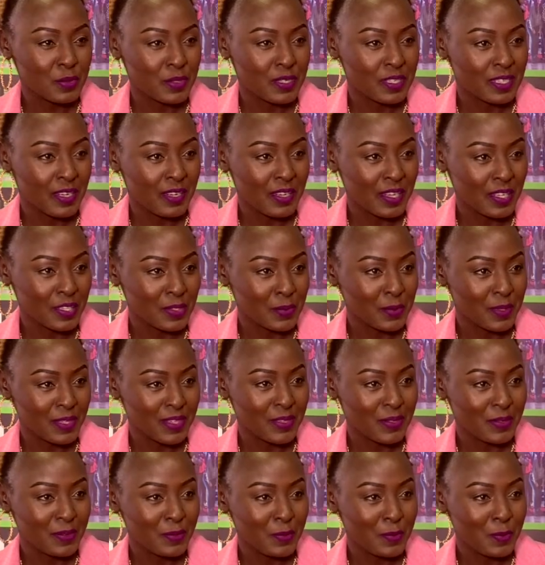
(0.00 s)
that you interact
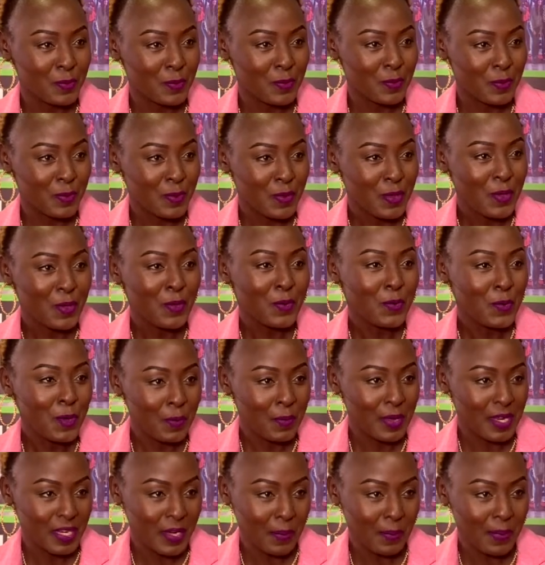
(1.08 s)
with?
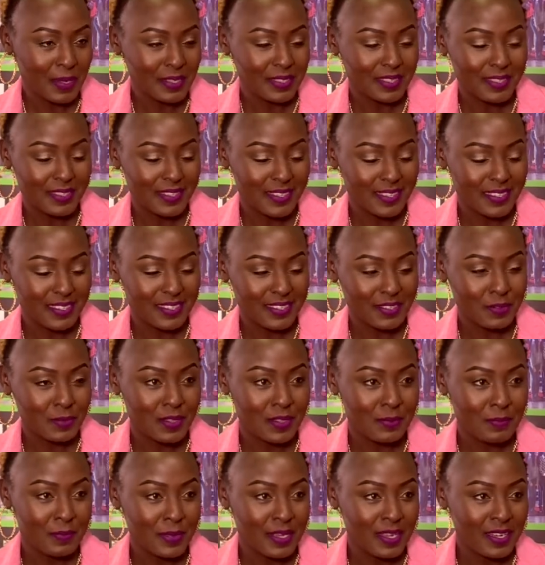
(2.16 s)
Who are better passengers,
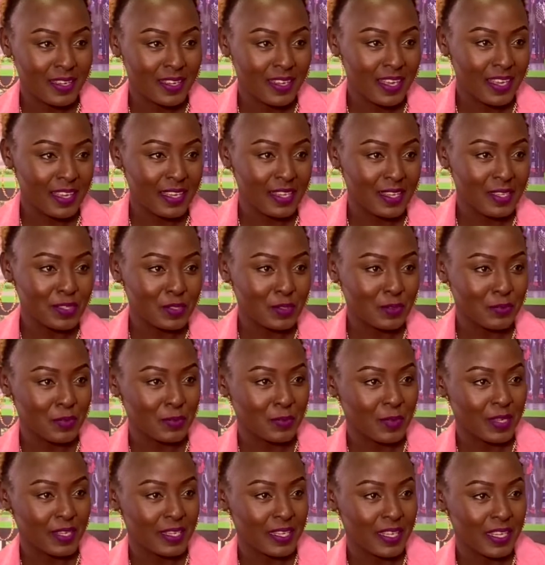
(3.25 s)
male clients or
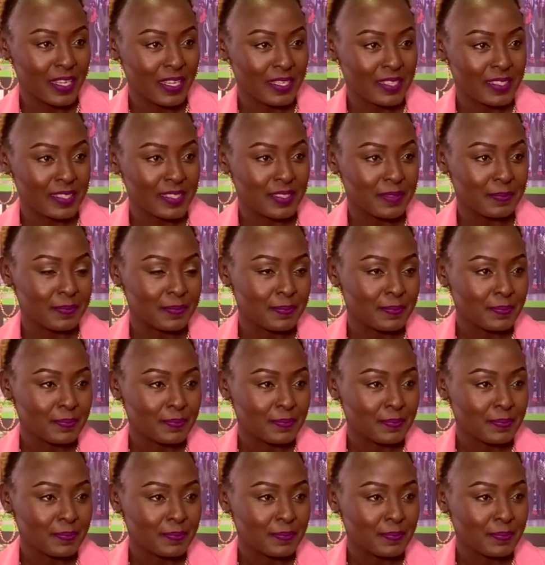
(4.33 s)
female clients?